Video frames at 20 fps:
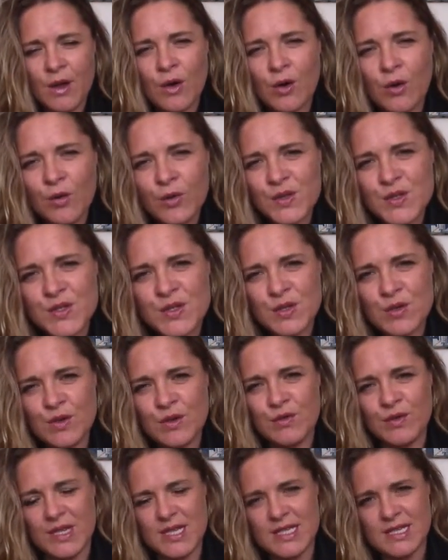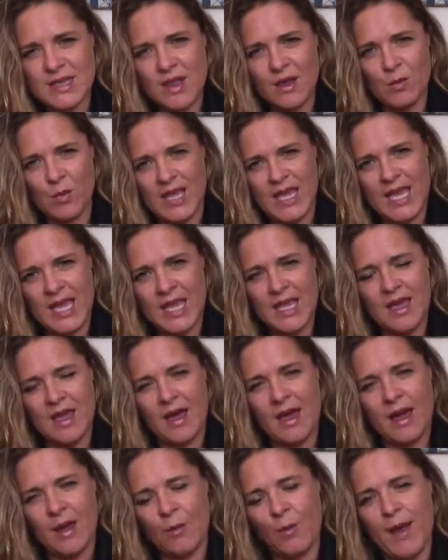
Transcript: All the stories that we hear